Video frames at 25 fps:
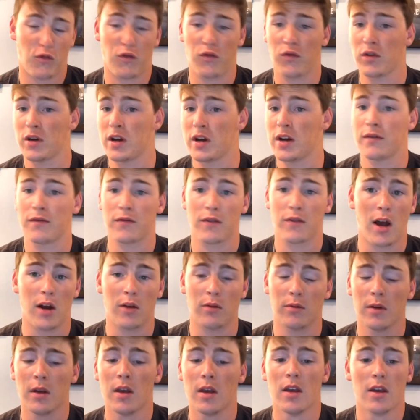Freed
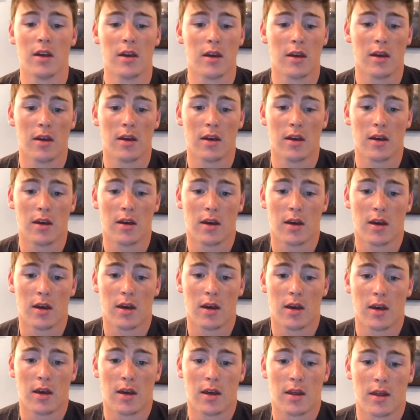Fried.
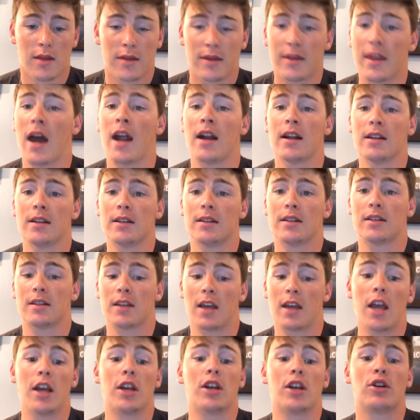That
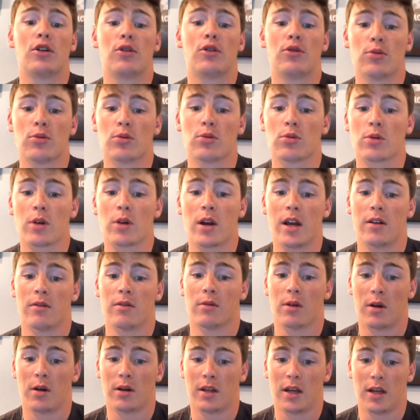is a
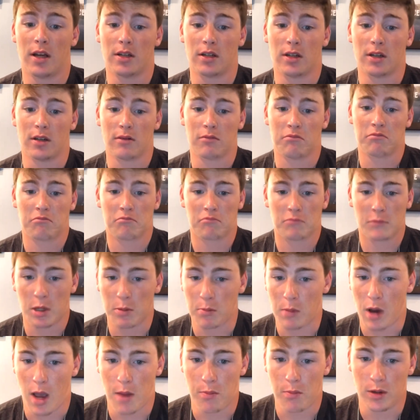great rotation,
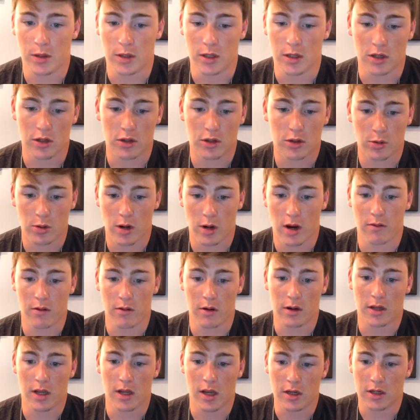in my opinion. Great
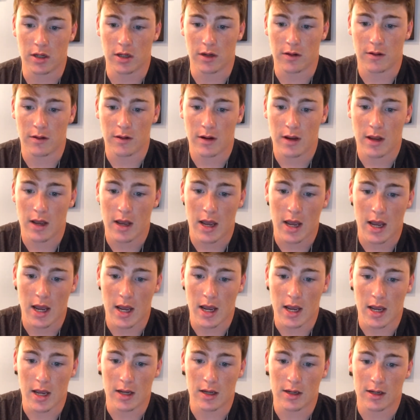rotation,
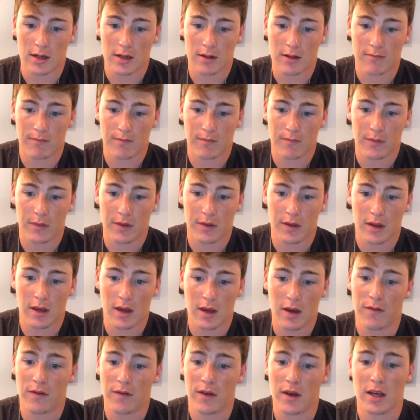and
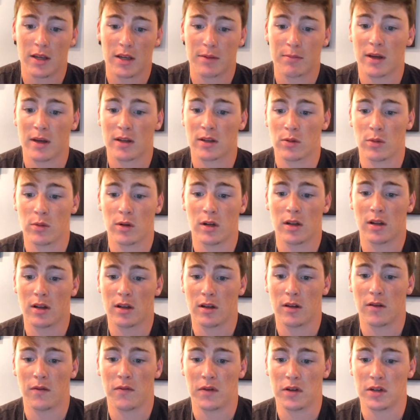if they expect to win
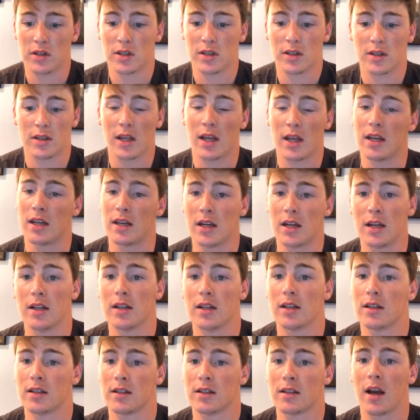the division, they
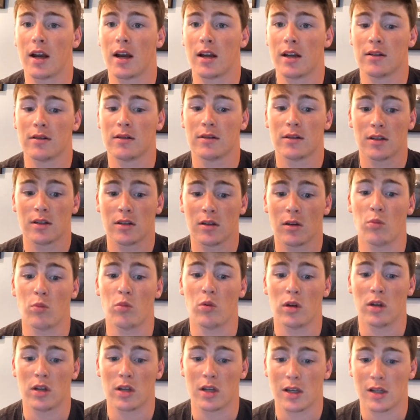needed to sign
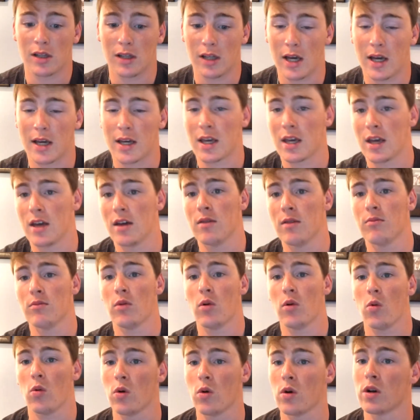someone like
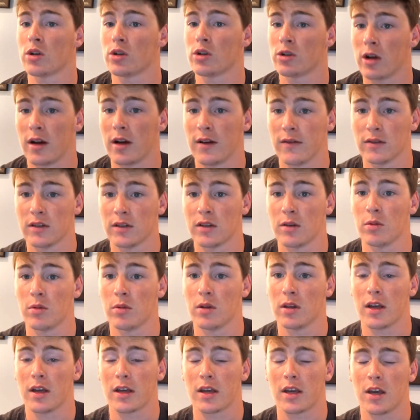him or trade for
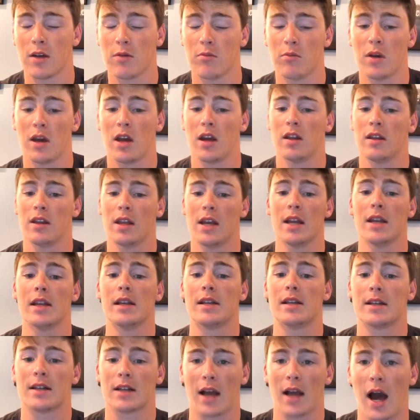someone like him, and
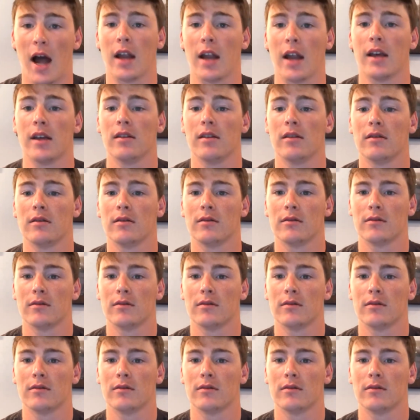they got it.